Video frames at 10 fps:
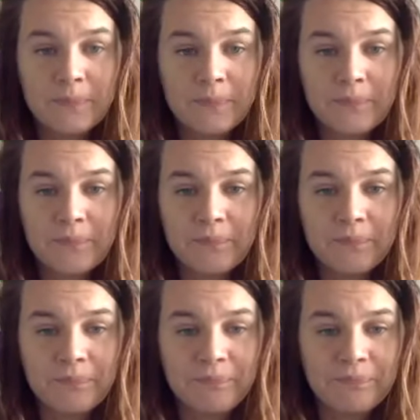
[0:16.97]

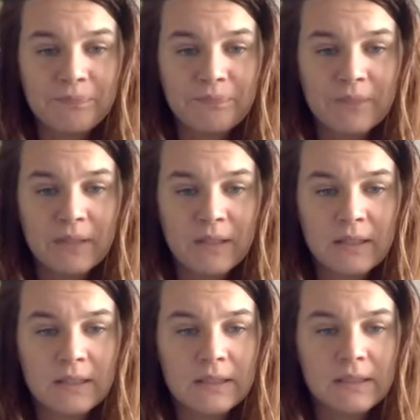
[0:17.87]

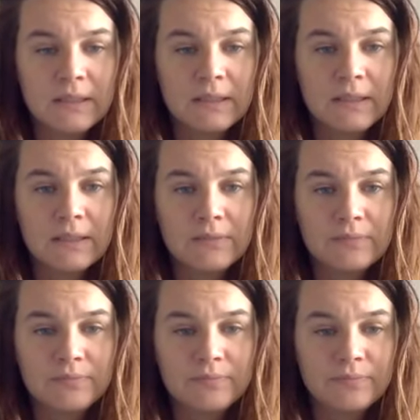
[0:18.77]

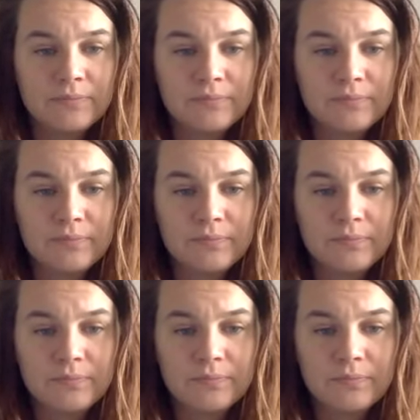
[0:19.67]

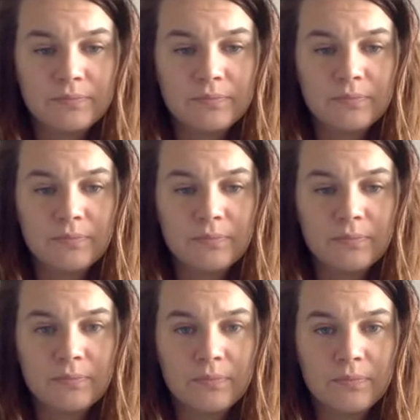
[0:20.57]

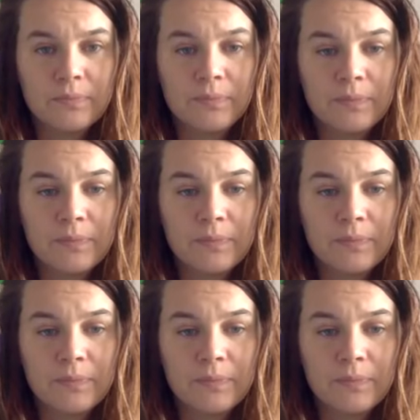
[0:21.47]
Nothing is said.